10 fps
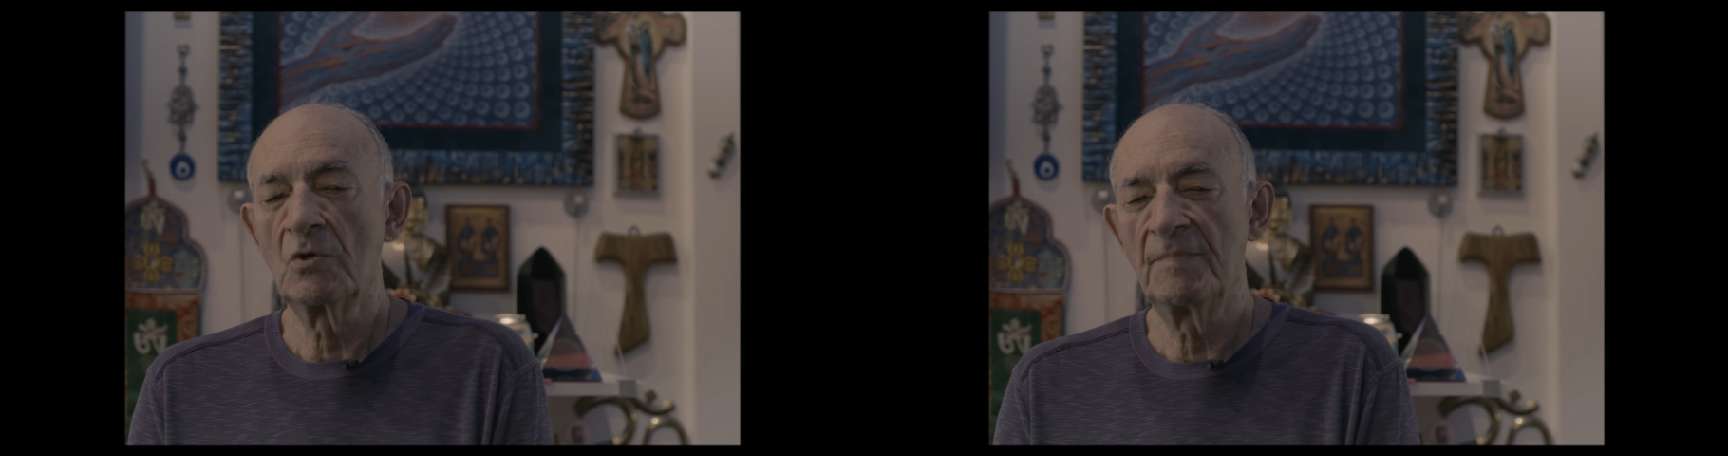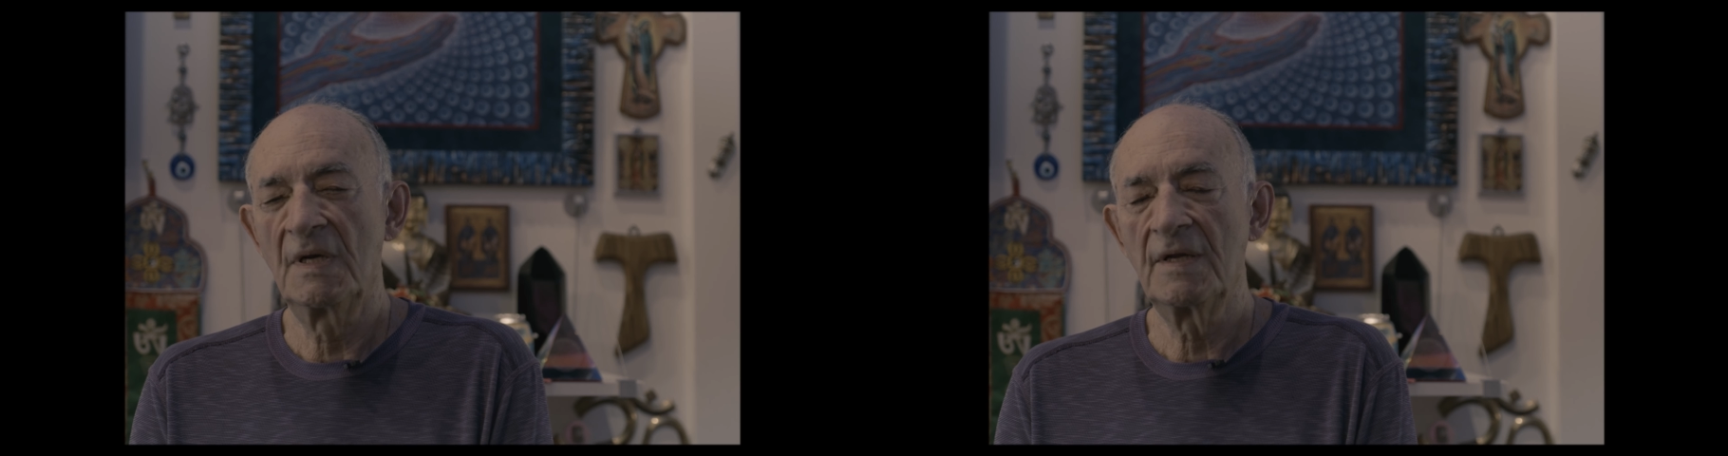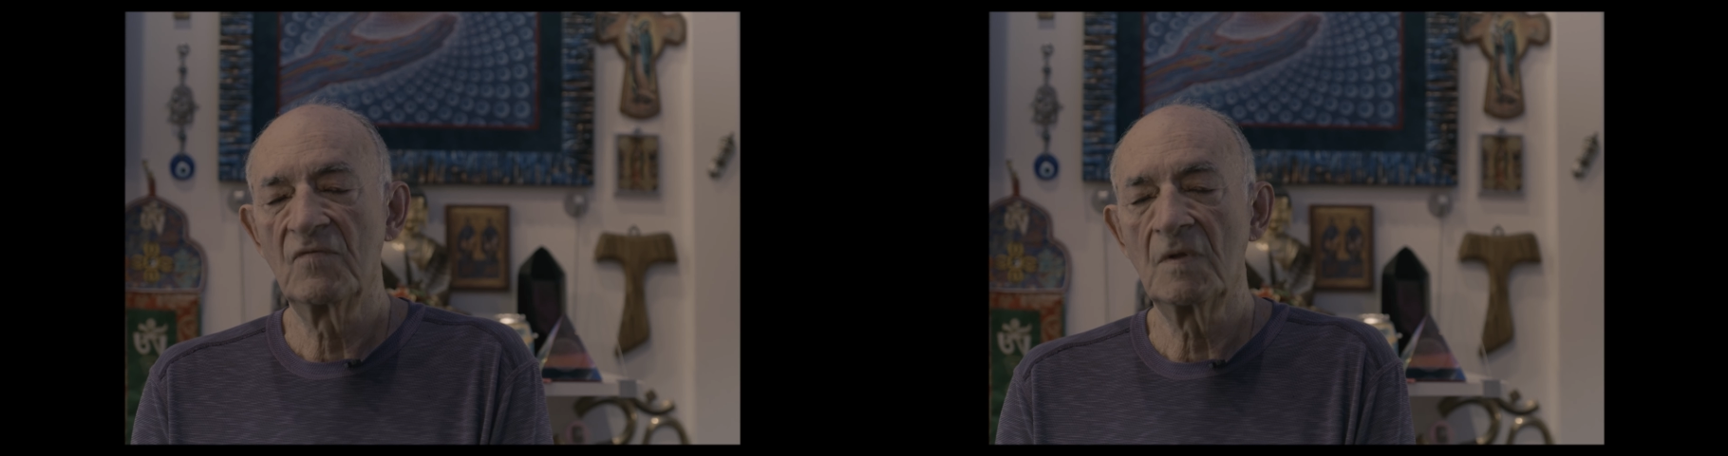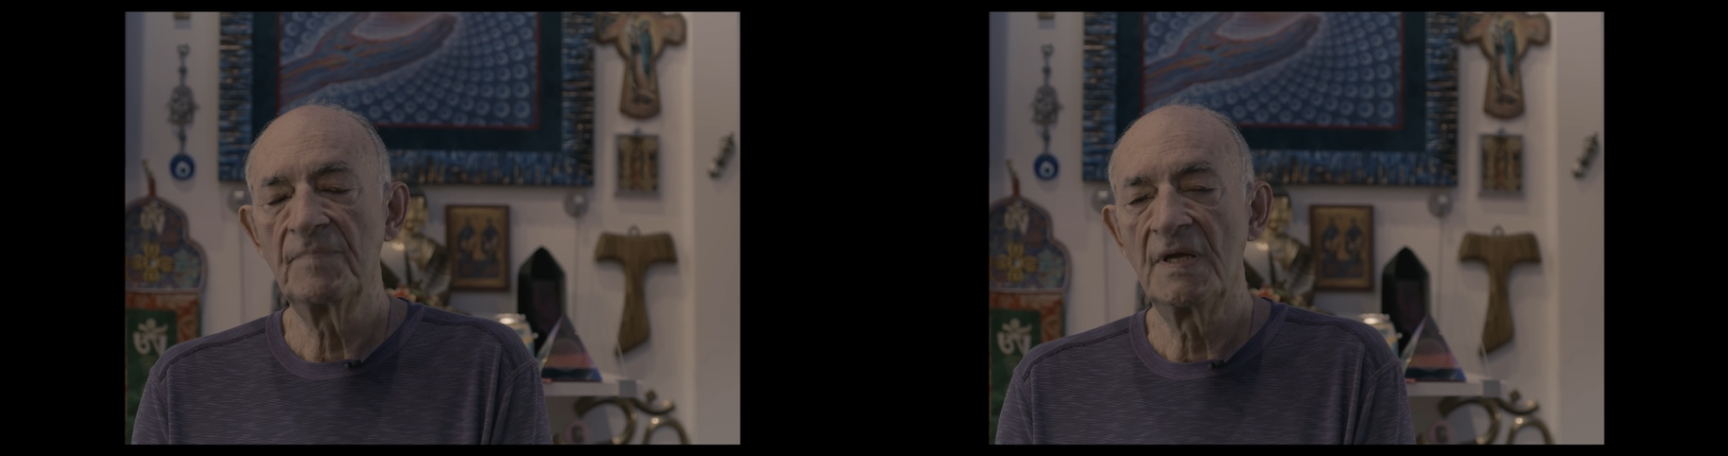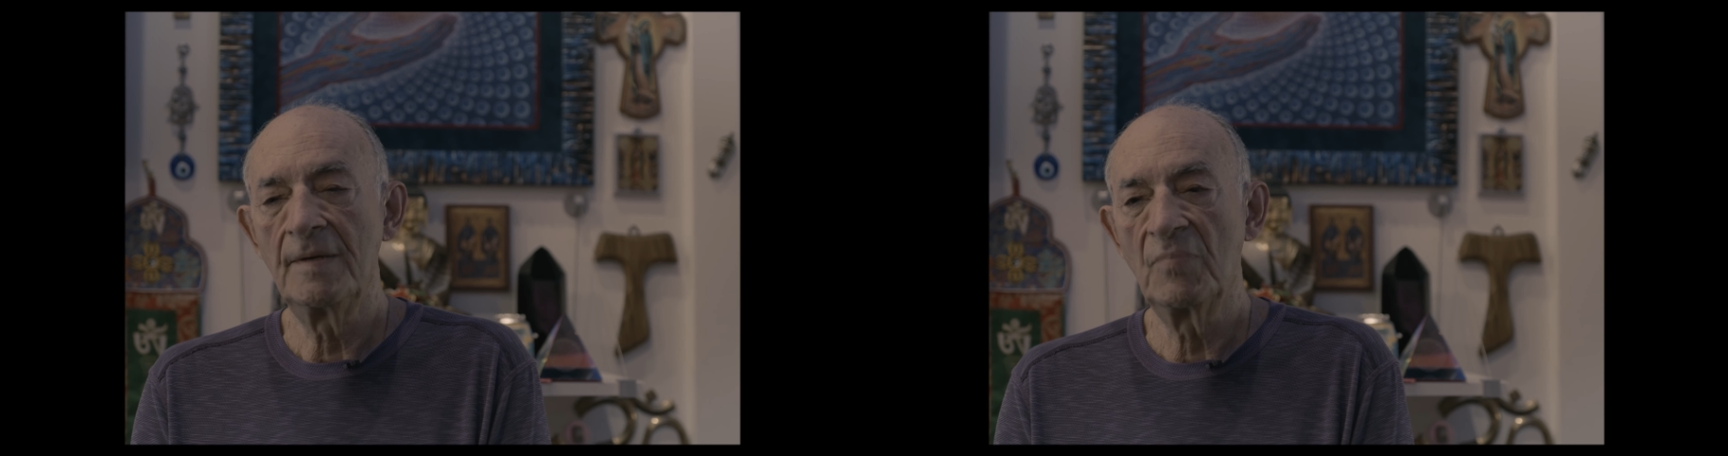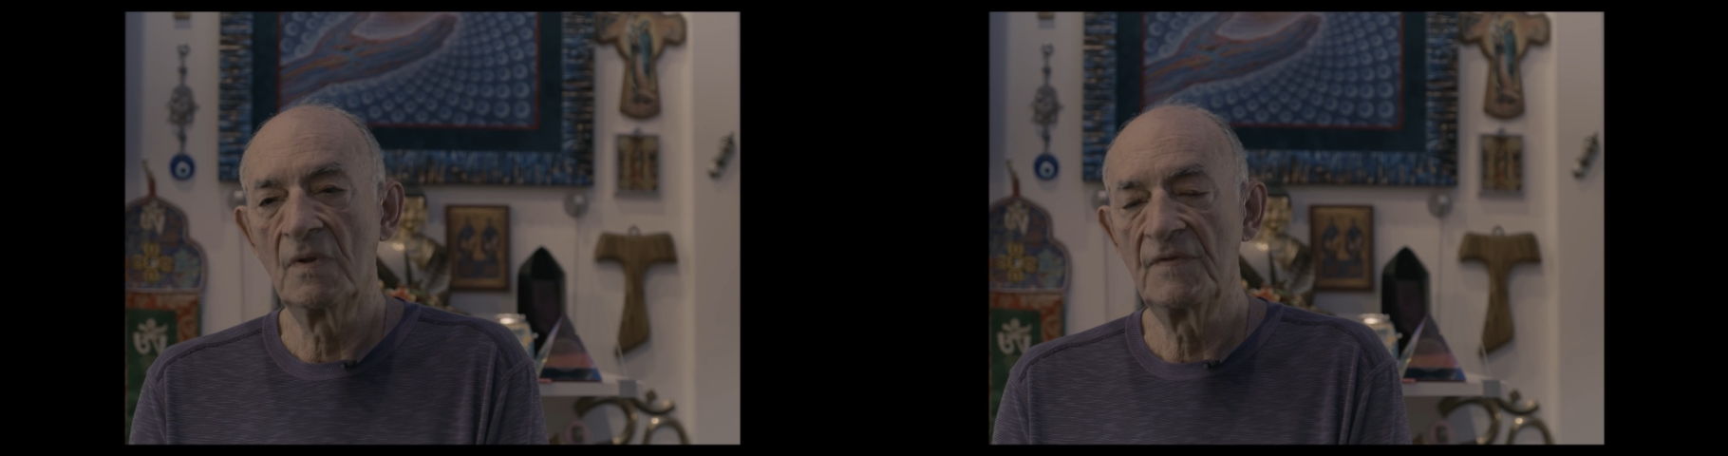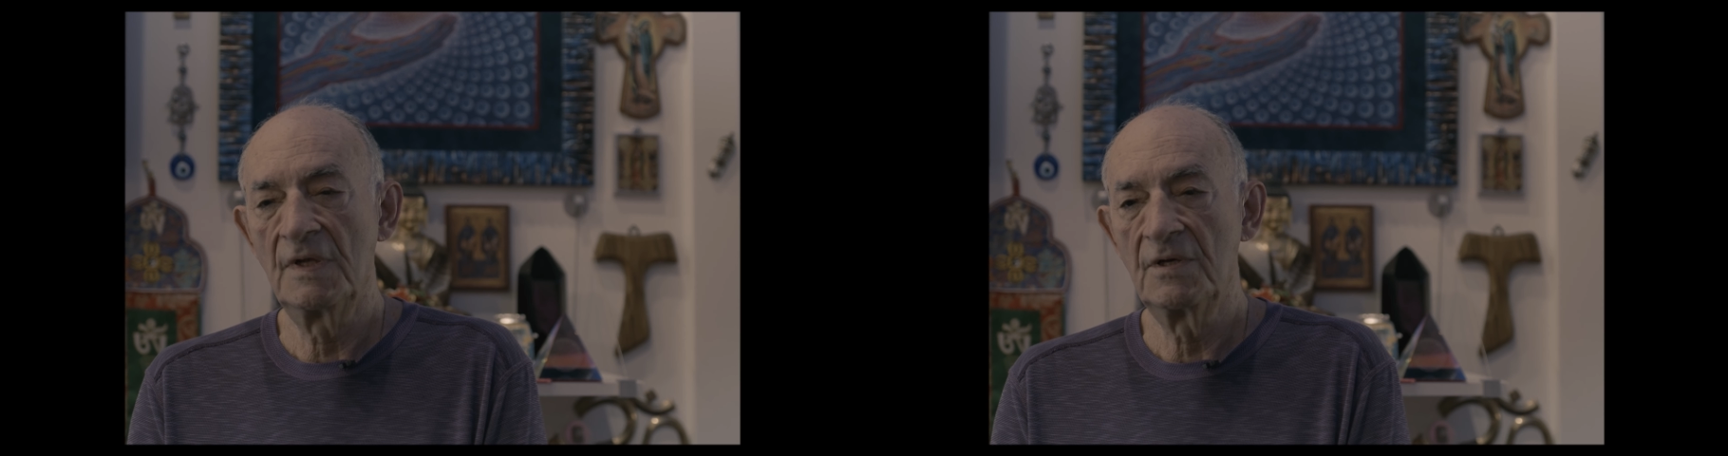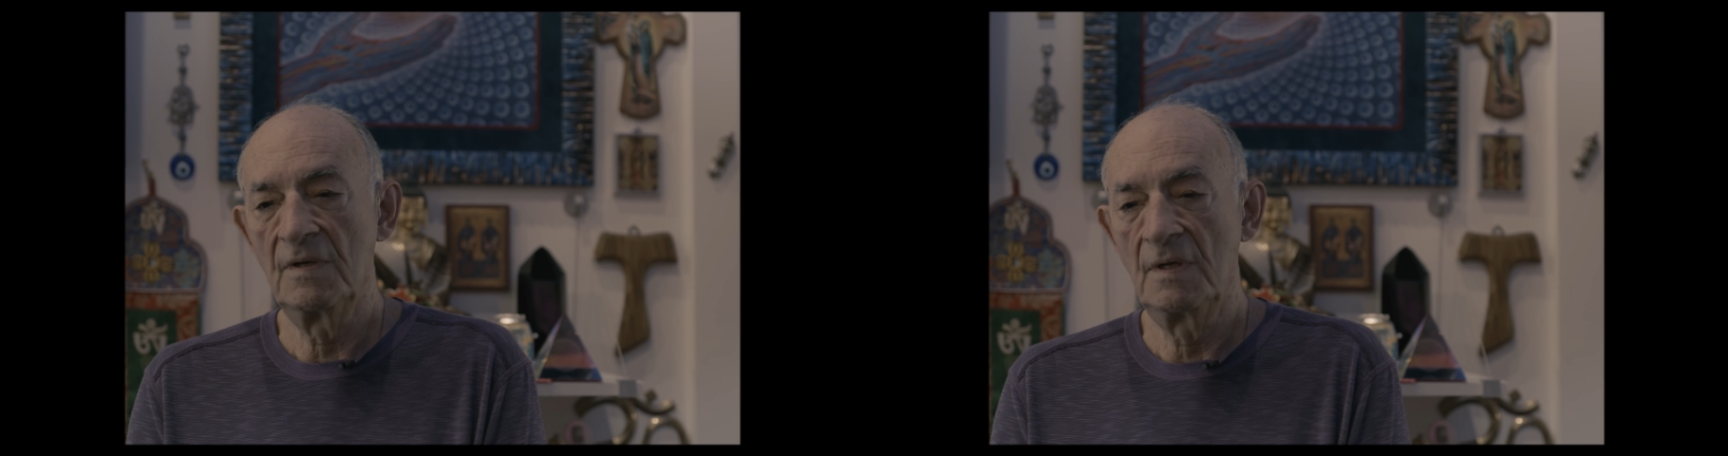many of the people that